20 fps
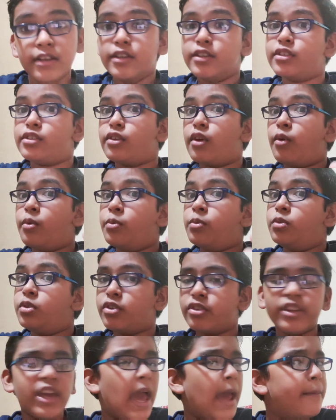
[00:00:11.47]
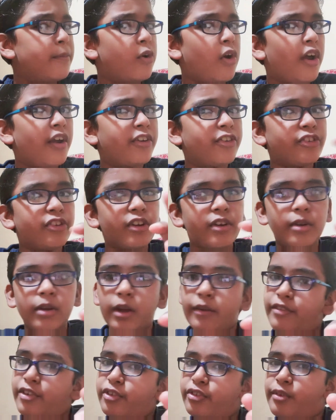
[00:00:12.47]
So today I'm going to
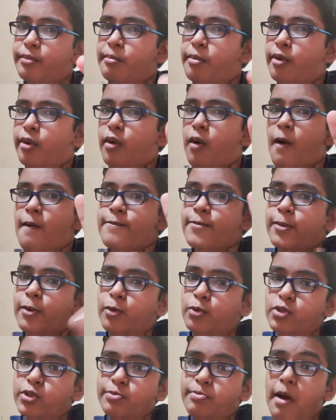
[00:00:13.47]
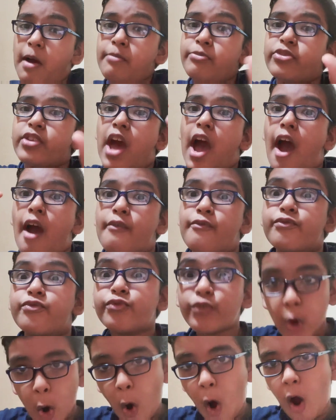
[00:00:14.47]
review the book of Goosebumps, of
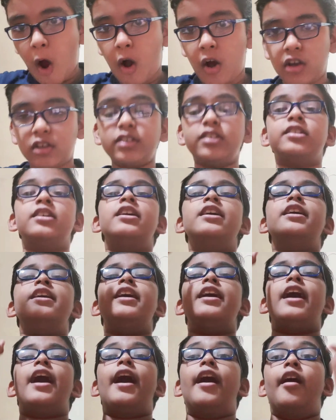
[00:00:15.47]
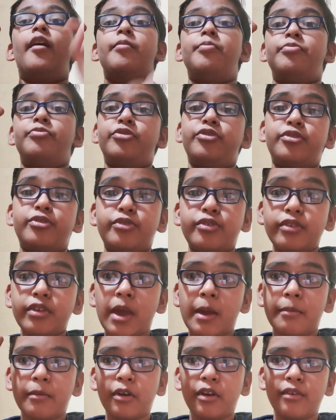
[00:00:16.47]
course, and today
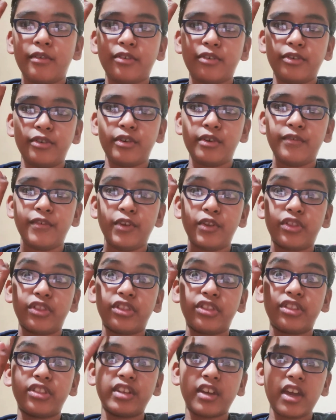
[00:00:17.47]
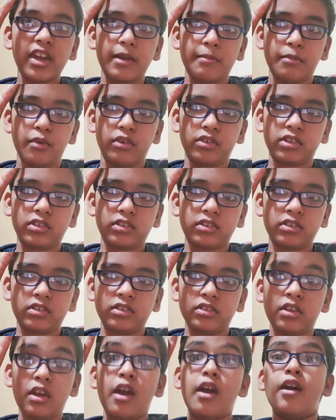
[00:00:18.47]
I'm going to review three
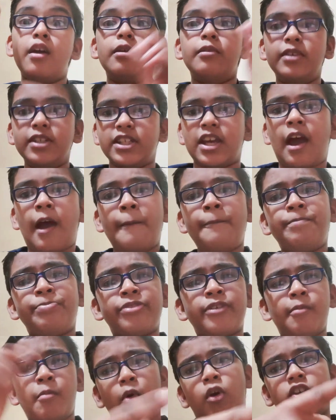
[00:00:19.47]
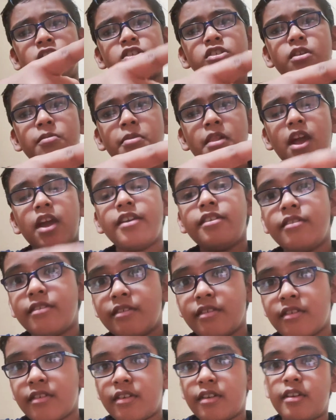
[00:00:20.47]
books, which are Monster Blood
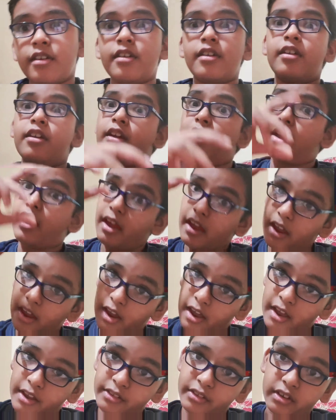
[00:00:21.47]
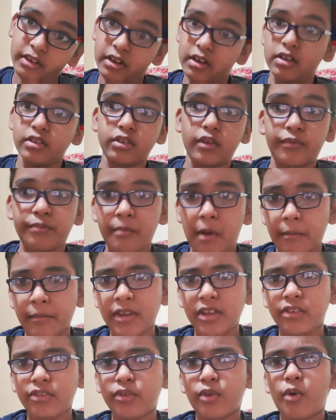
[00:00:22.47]
and The Curse of
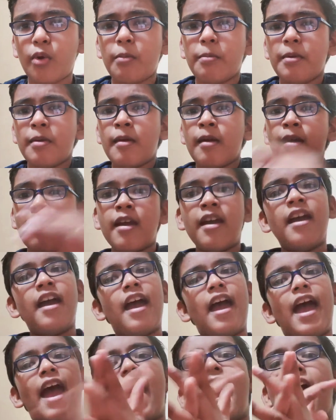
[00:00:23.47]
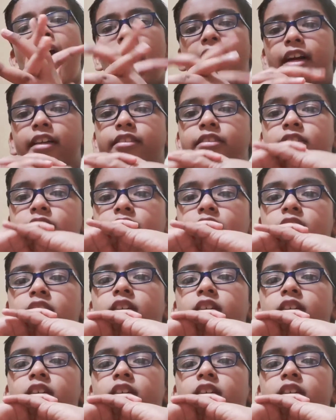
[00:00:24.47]
Mummy Stone and